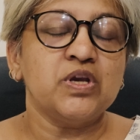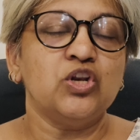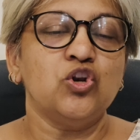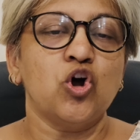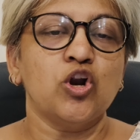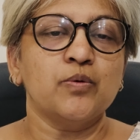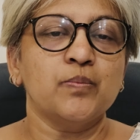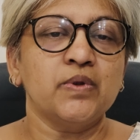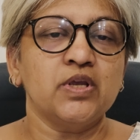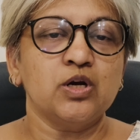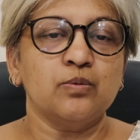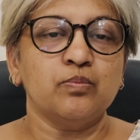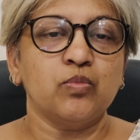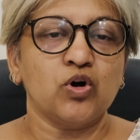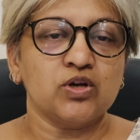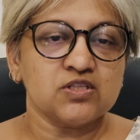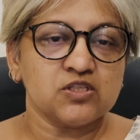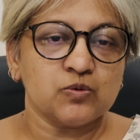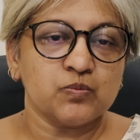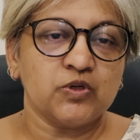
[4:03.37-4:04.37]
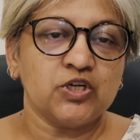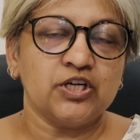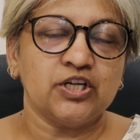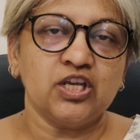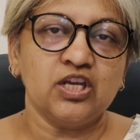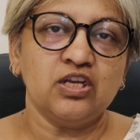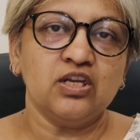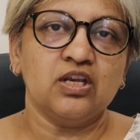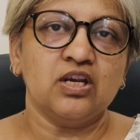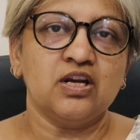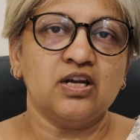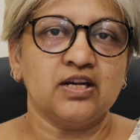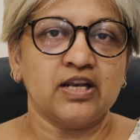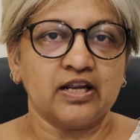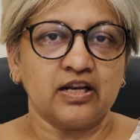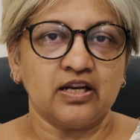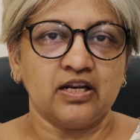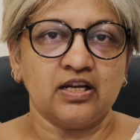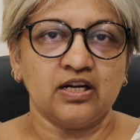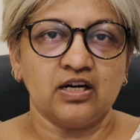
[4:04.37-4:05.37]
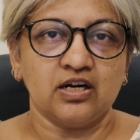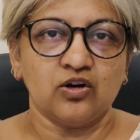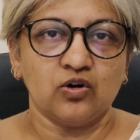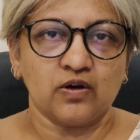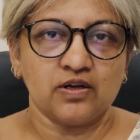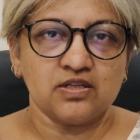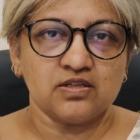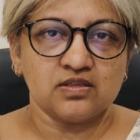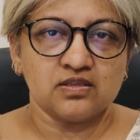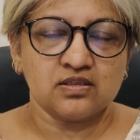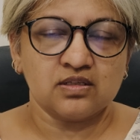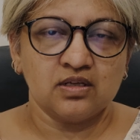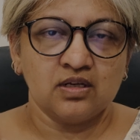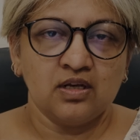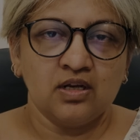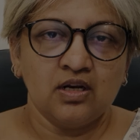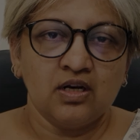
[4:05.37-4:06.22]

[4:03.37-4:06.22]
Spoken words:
may not be a possibility in technical drawings.